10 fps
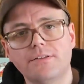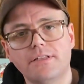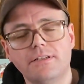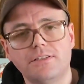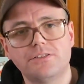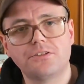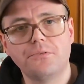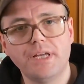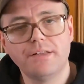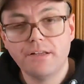the little
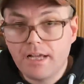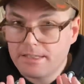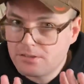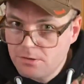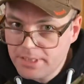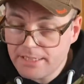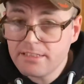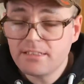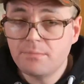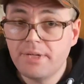screen. As good
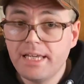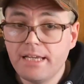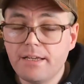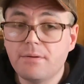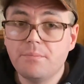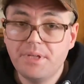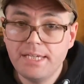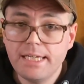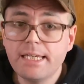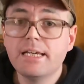as it may
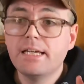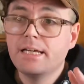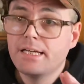be,